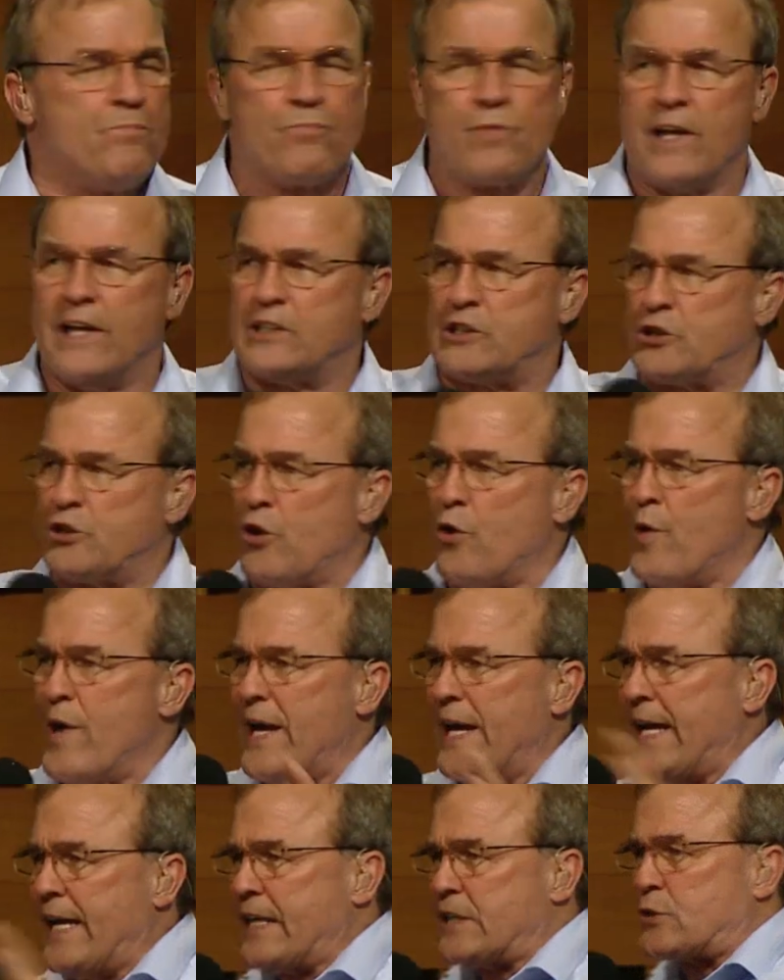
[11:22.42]
It's through
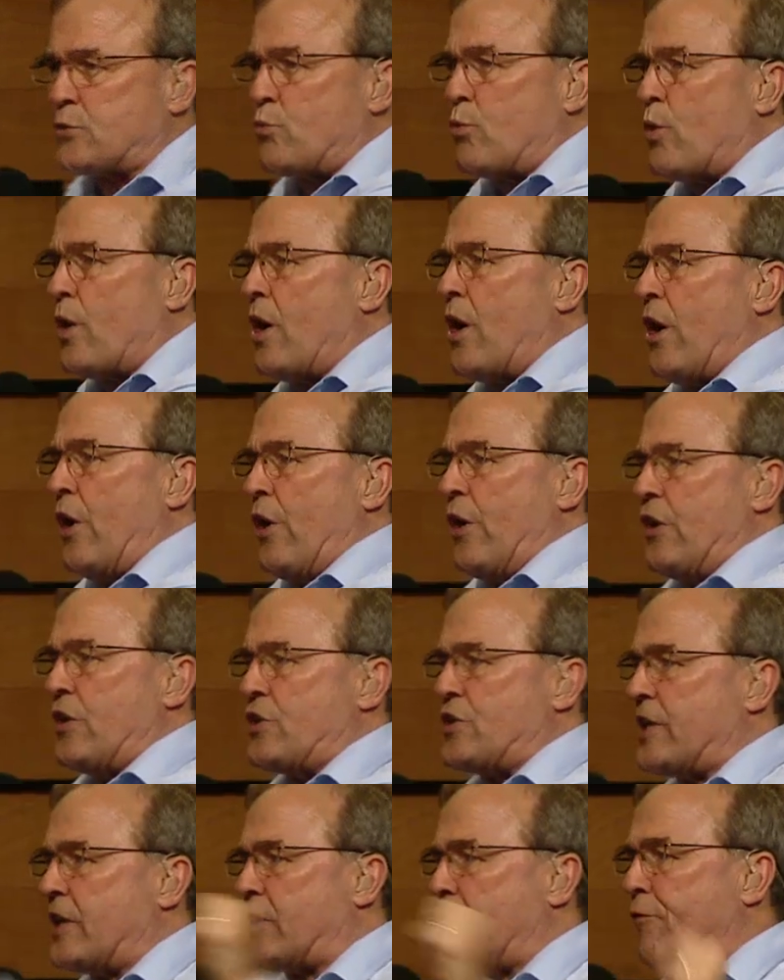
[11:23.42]
His
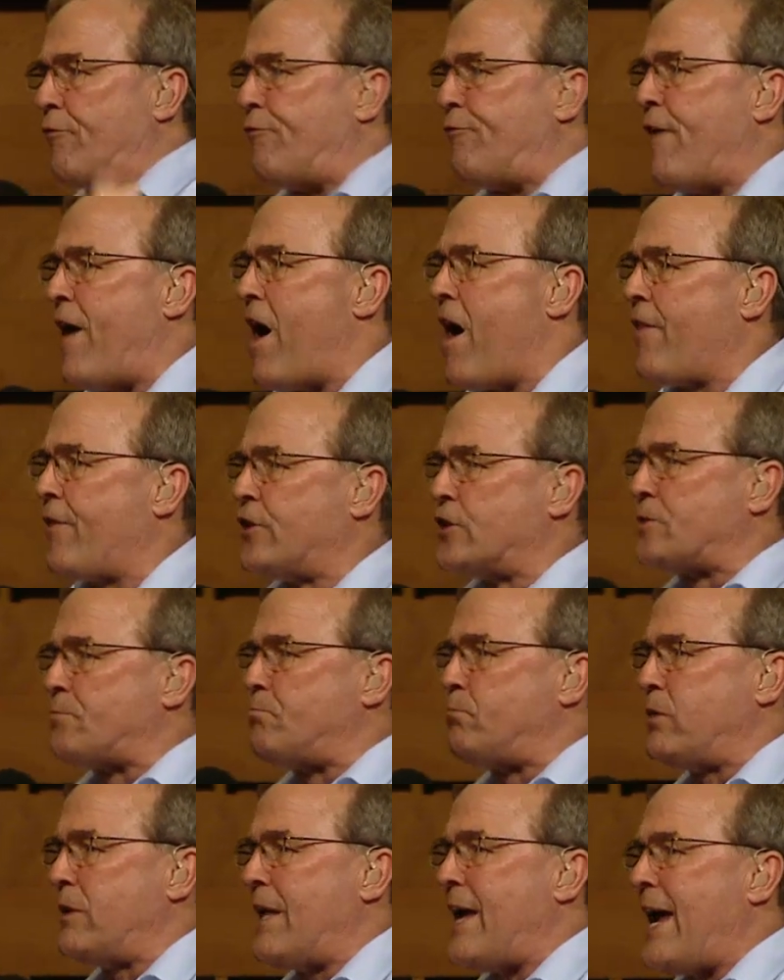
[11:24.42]
words that the Father's
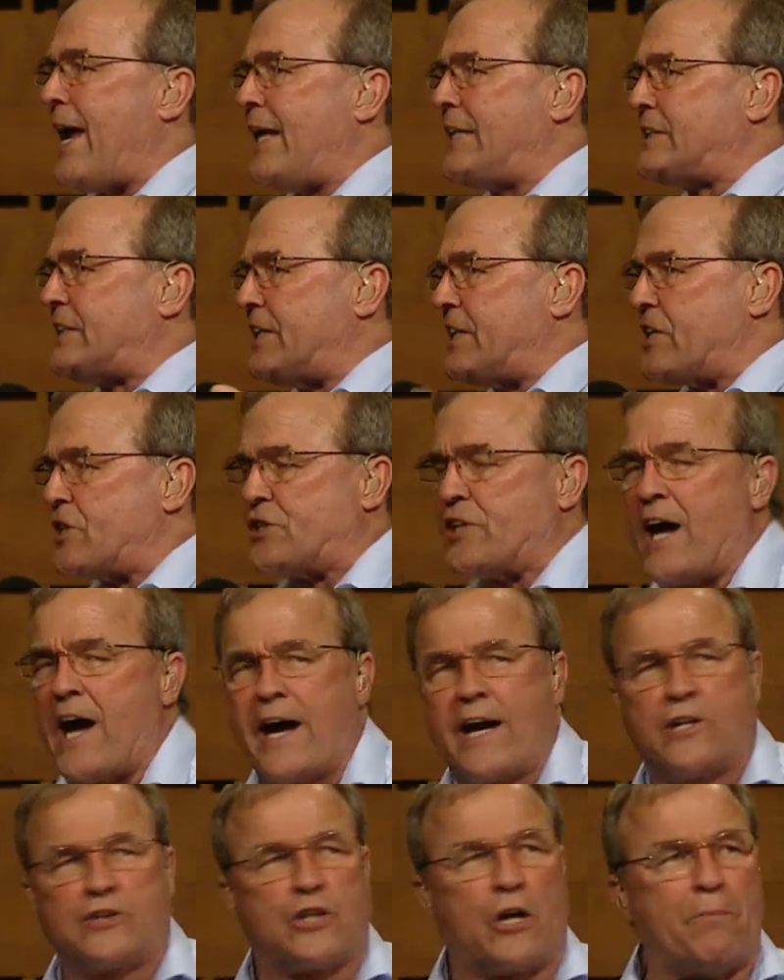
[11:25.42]
plans and
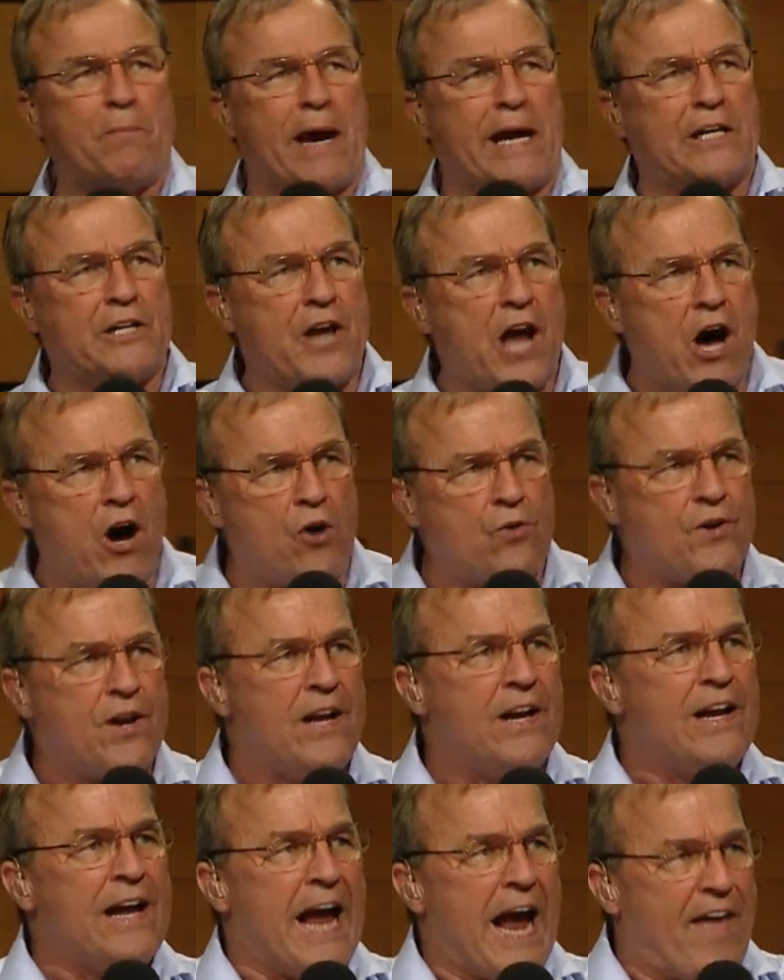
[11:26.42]
desires are made known,
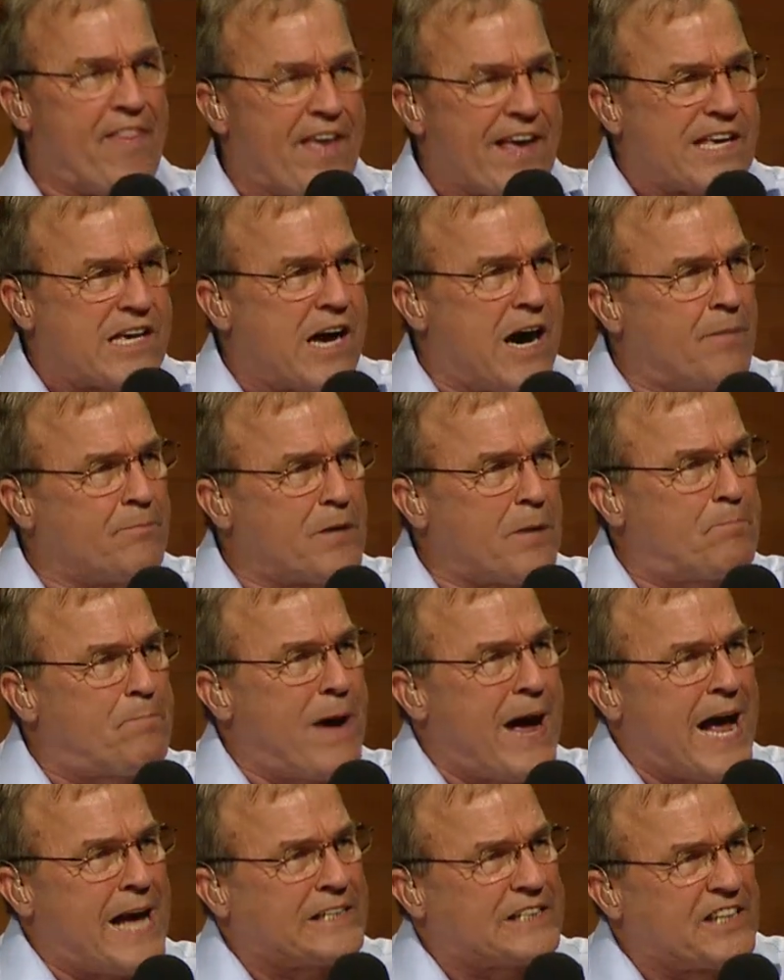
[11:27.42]
and they come to
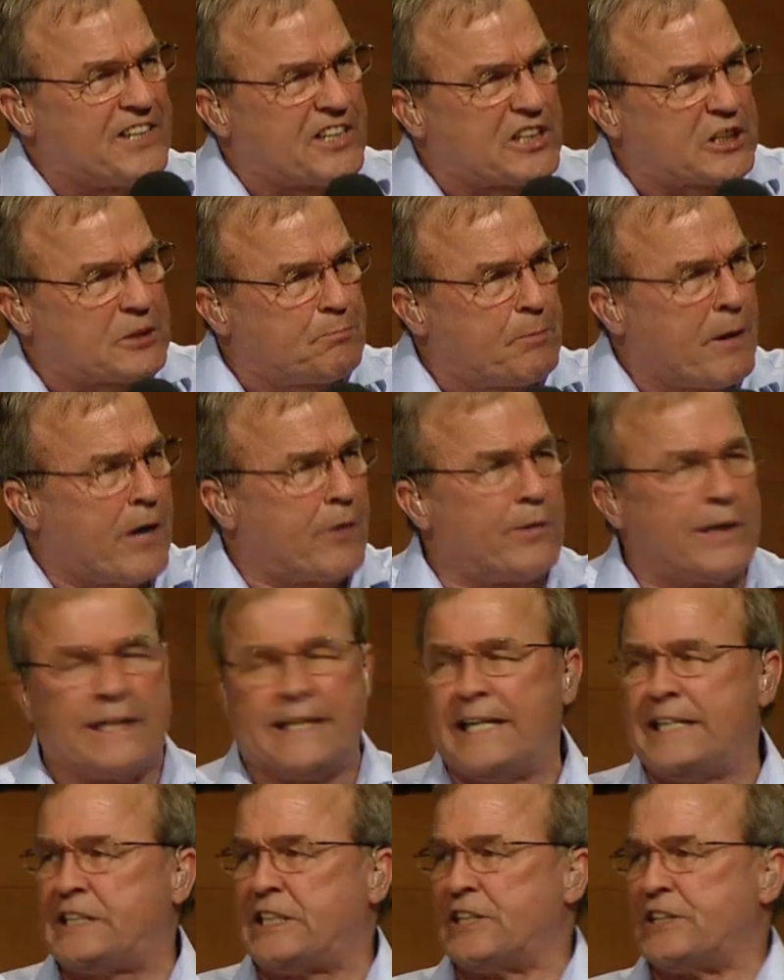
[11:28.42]
pass, and the Spirit
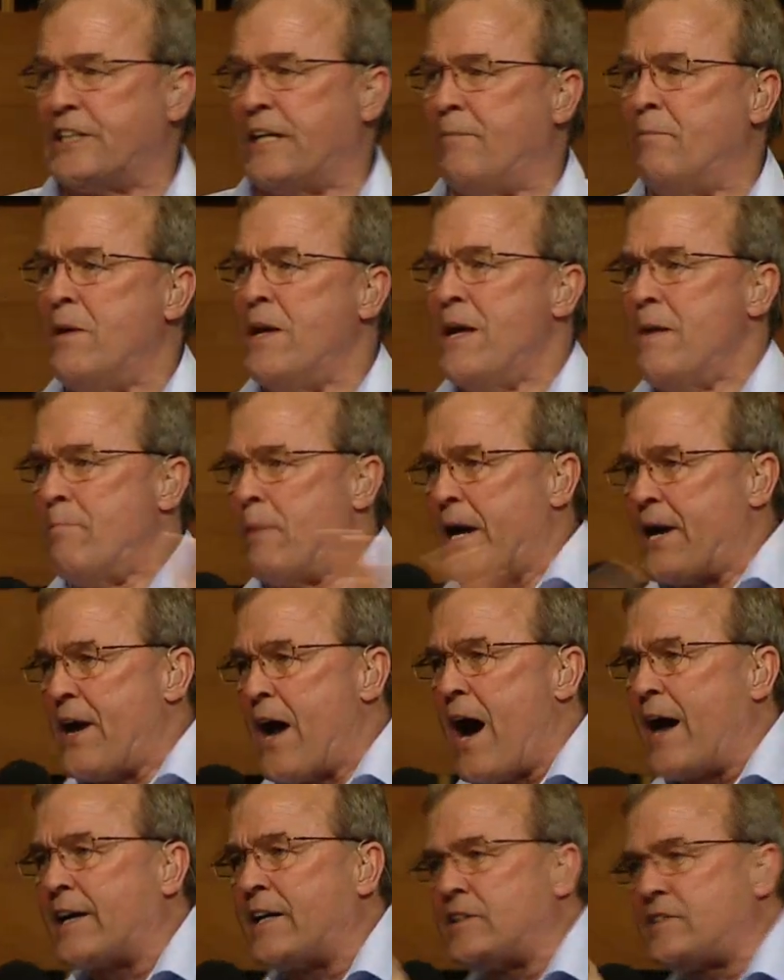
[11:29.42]
releases them, but
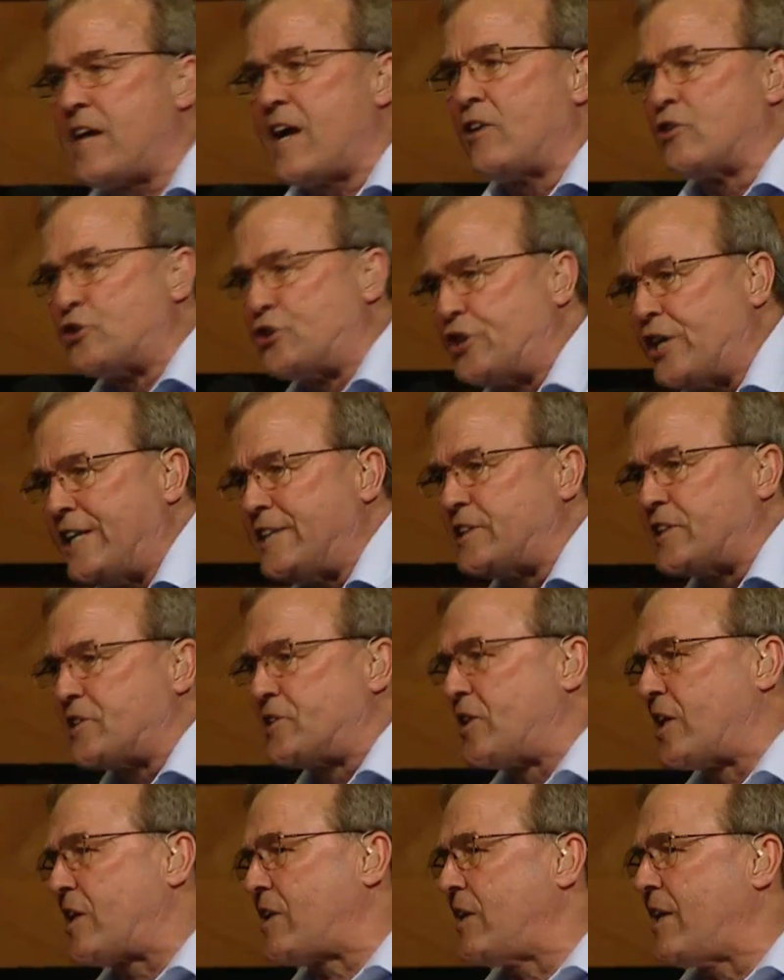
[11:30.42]
not until Jesus
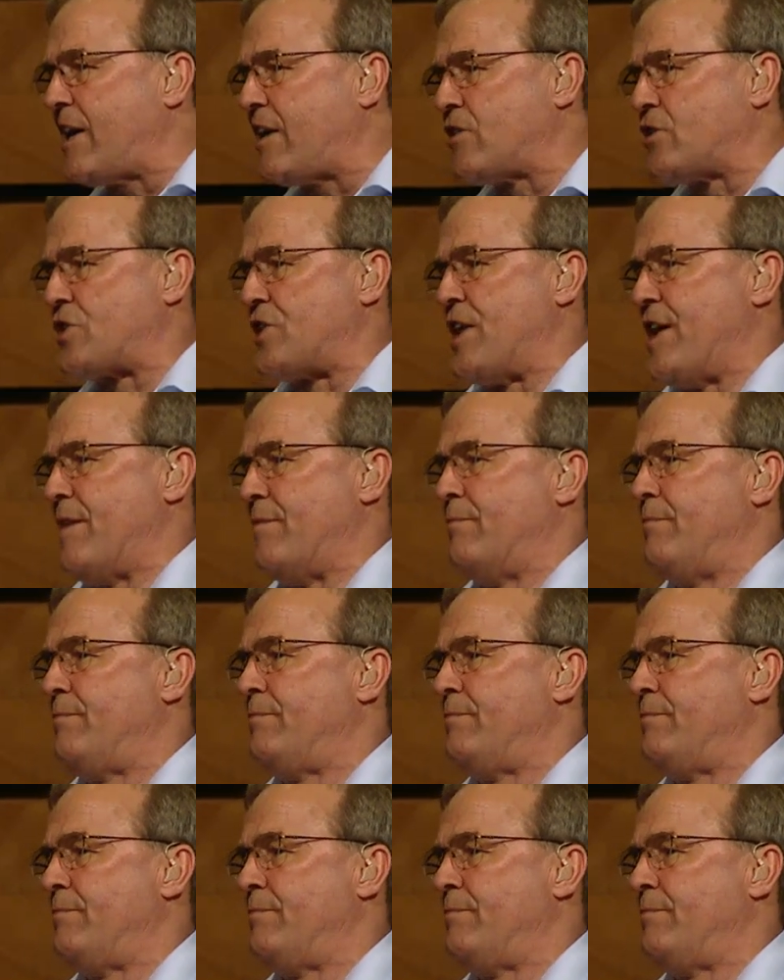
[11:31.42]
declares them.